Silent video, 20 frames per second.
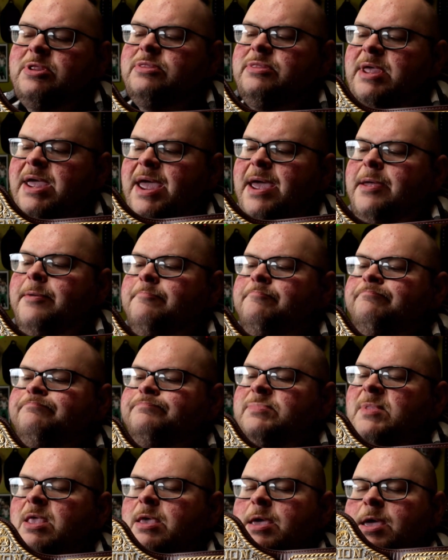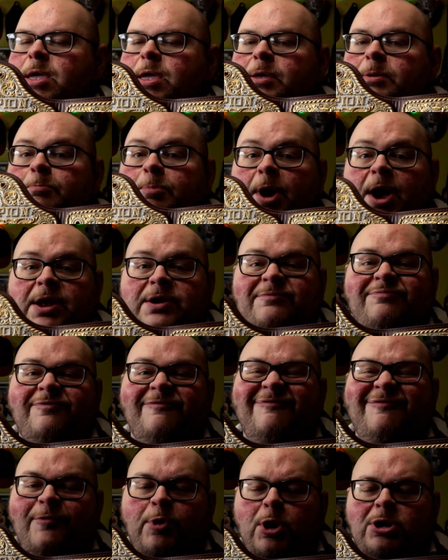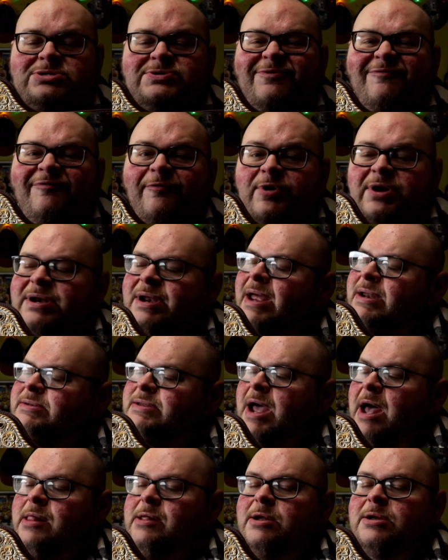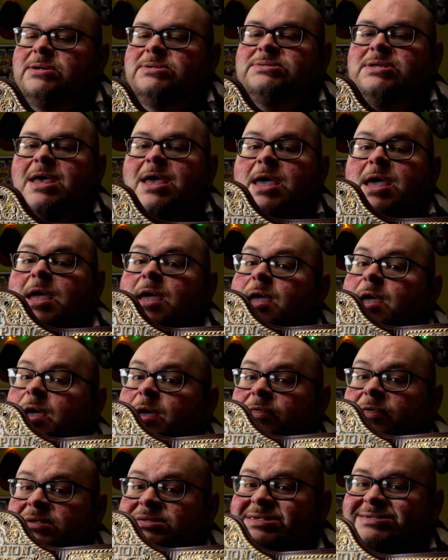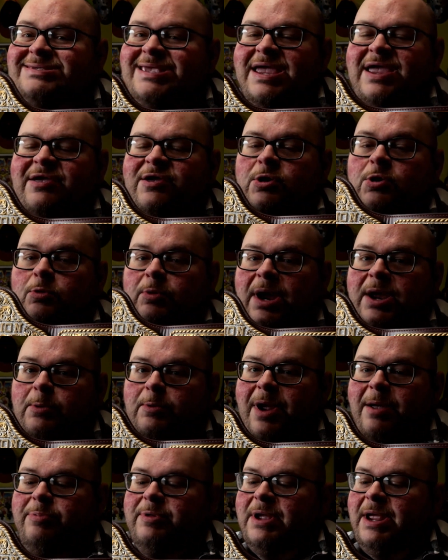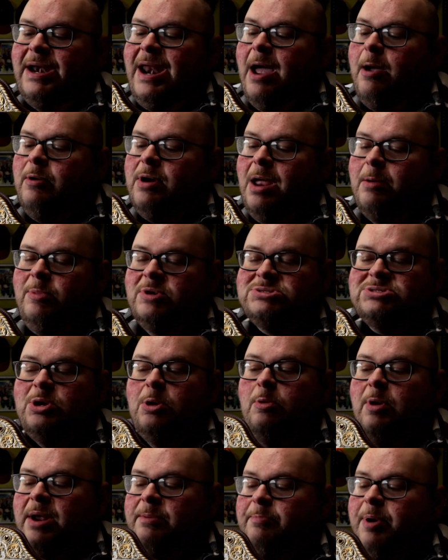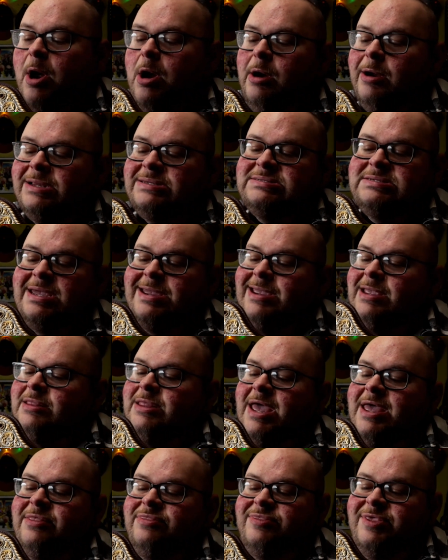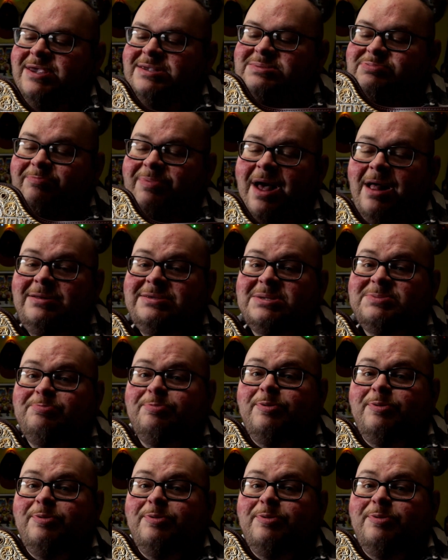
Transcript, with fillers: than that. But for $449, this is a great replica. I would almost go on par in saying that this belt is